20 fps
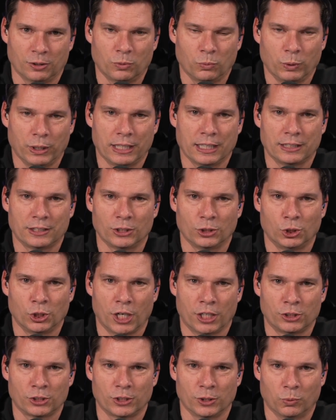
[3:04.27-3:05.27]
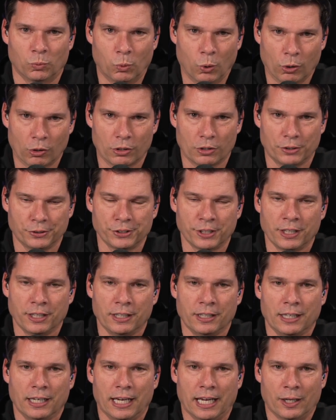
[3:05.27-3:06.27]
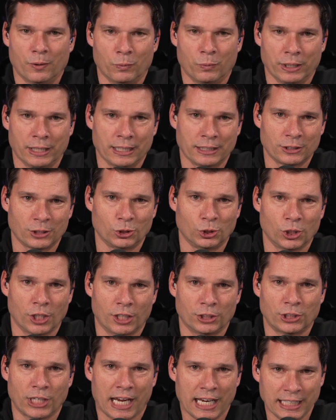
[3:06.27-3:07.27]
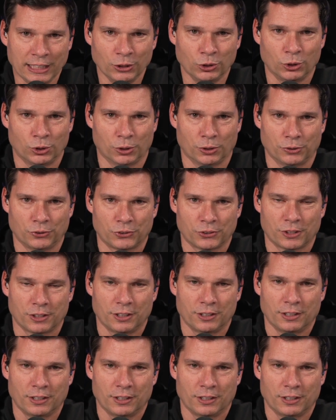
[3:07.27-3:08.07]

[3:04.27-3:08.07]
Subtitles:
We get to judge the world, and we get to judge angels.